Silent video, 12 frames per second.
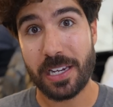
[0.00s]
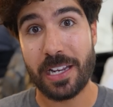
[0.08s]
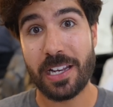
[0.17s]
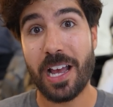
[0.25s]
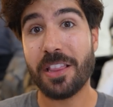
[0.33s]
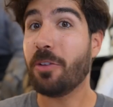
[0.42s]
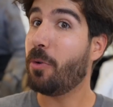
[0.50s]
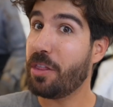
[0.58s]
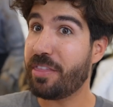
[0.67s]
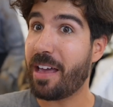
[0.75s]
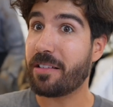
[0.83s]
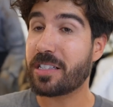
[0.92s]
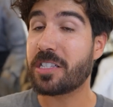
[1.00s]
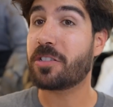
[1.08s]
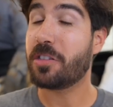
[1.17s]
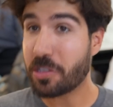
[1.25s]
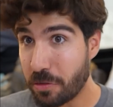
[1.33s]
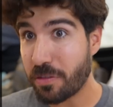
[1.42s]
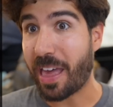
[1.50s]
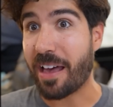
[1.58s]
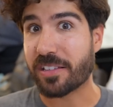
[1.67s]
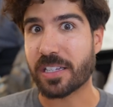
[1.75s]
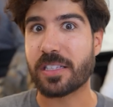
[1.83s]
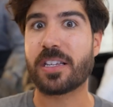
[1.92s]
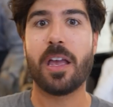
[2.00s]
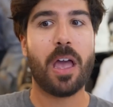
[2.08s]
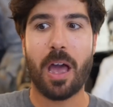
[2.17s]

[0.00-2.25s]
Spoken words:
and not the 1,000s or the 2,000s.